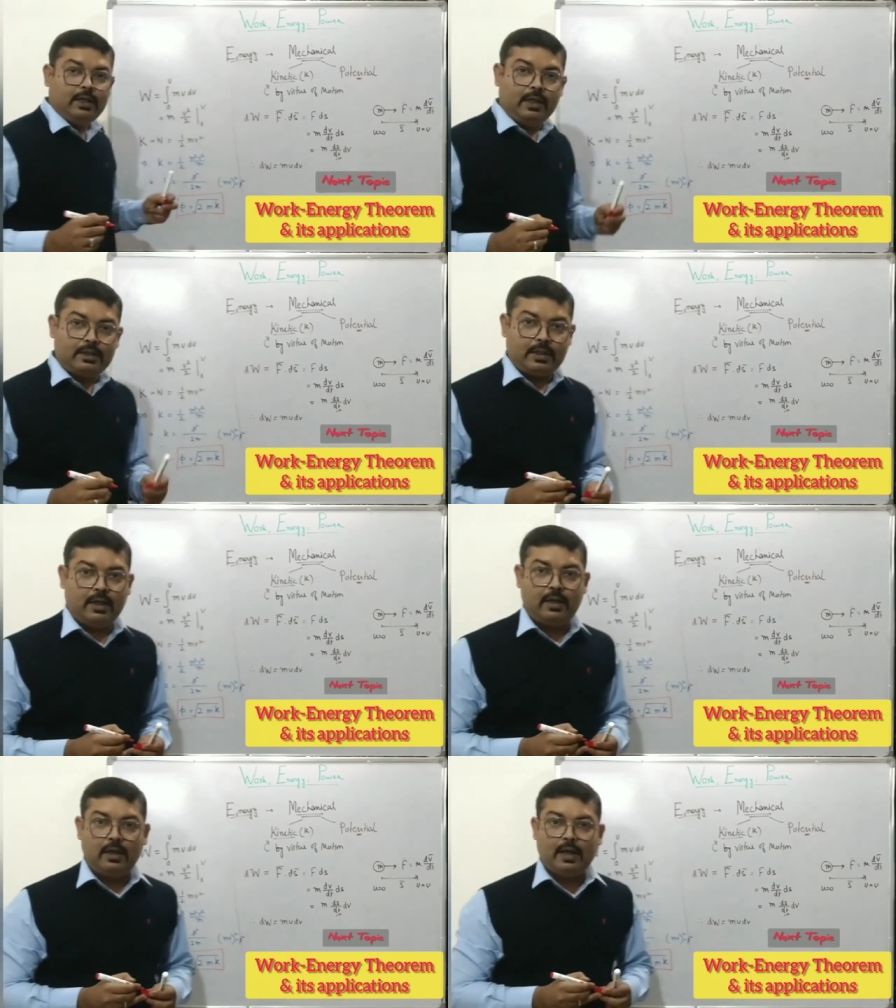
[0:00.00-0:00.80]
this
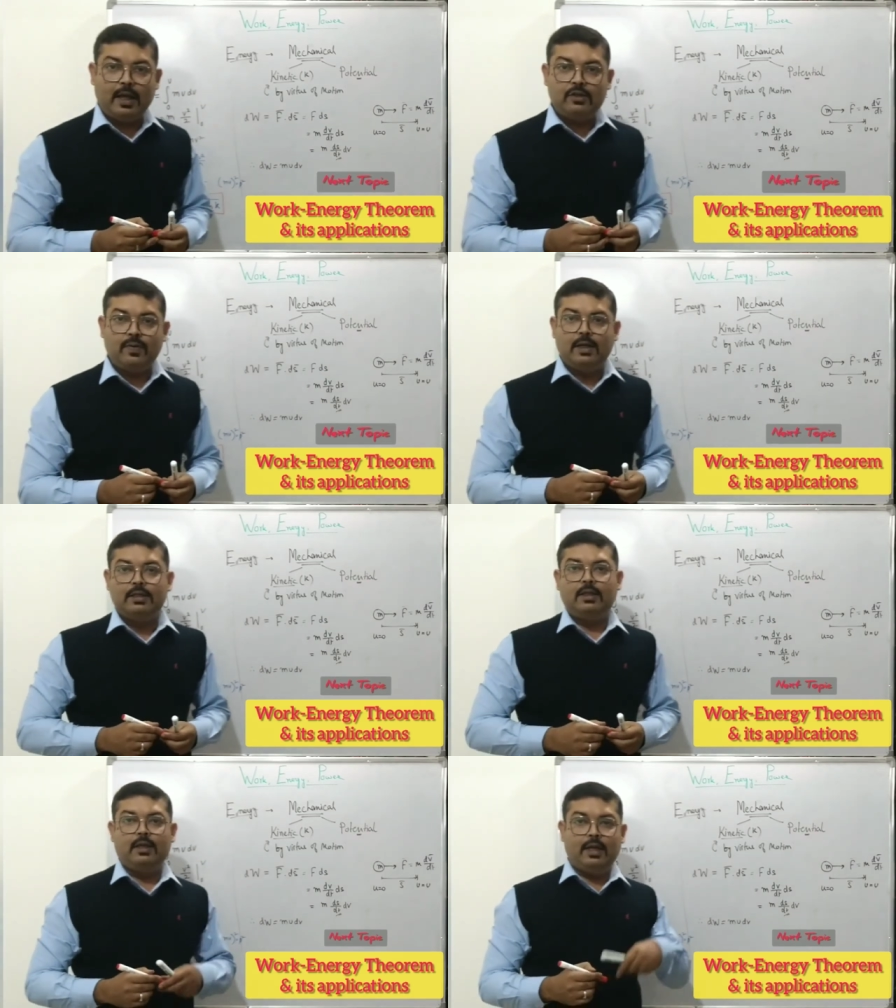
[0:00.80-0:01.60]
year as well as in
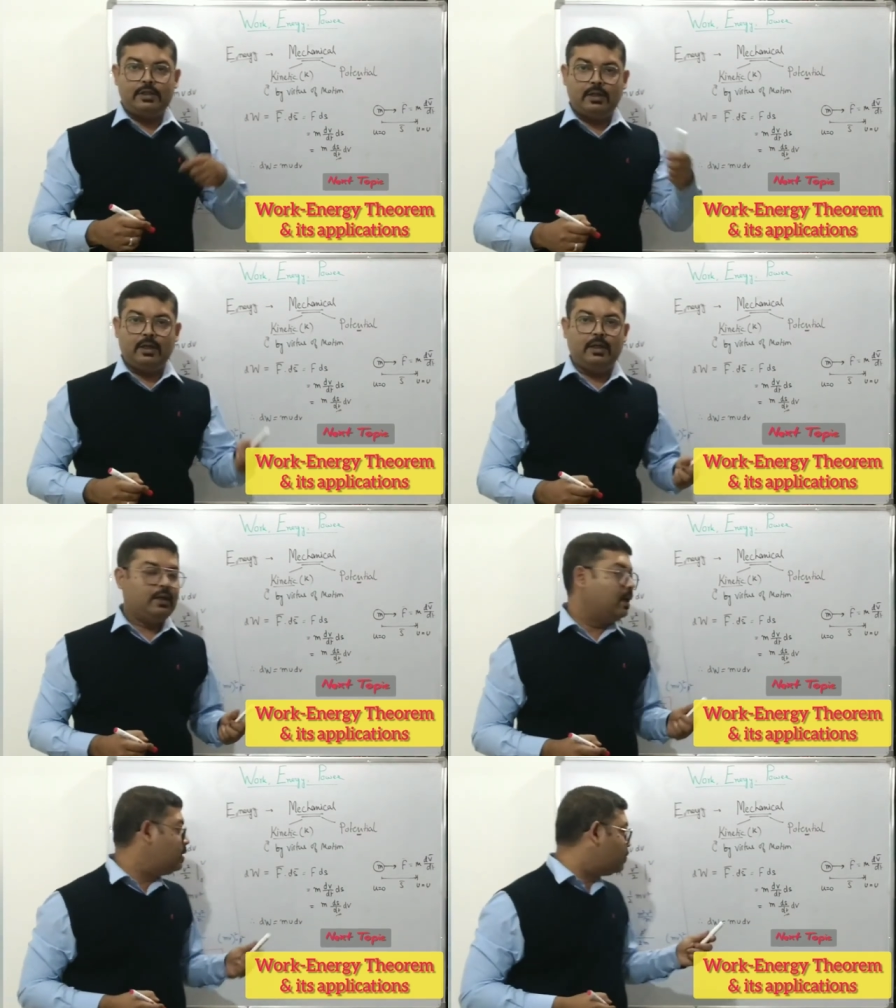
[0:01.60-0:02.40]
the next year in
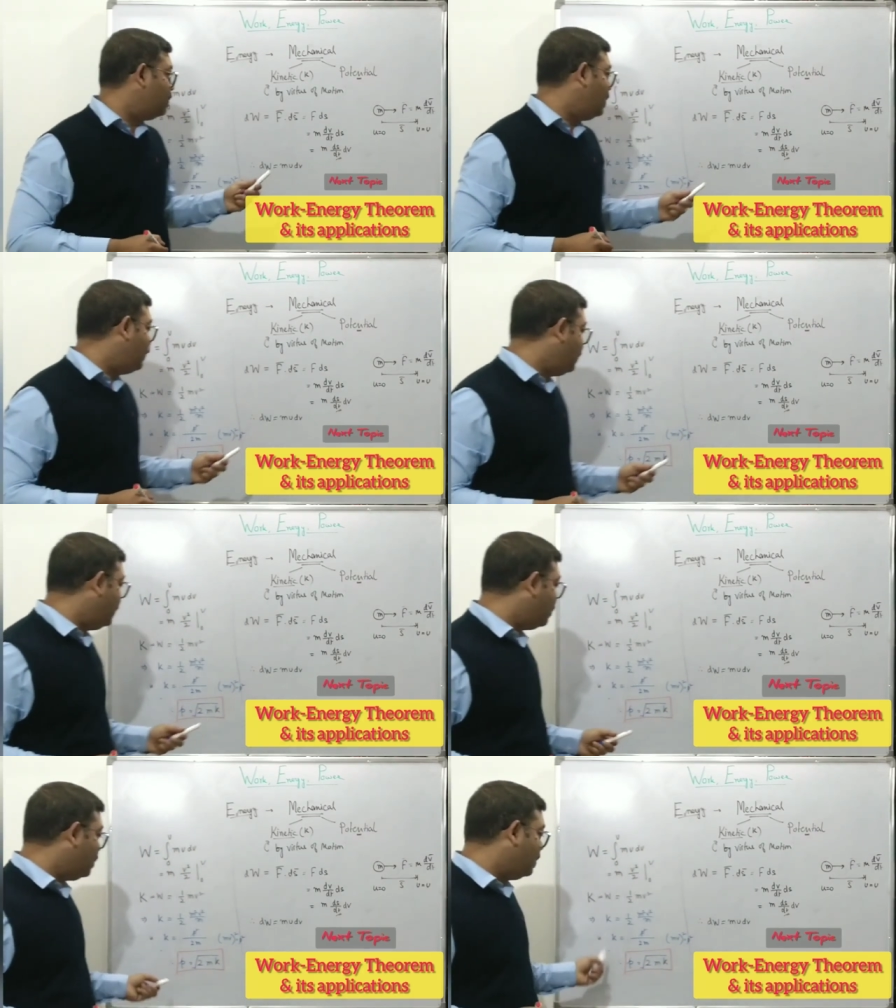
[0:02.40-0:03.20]
class 12 when we
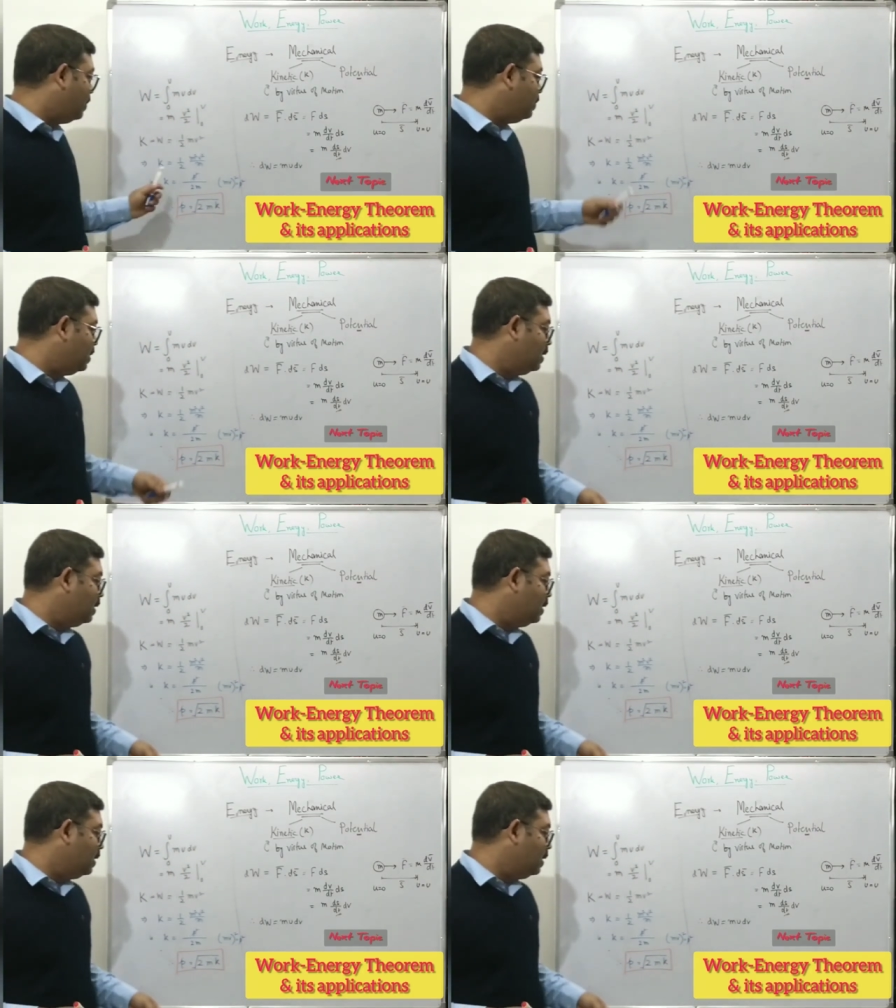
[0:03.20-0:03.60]
talk about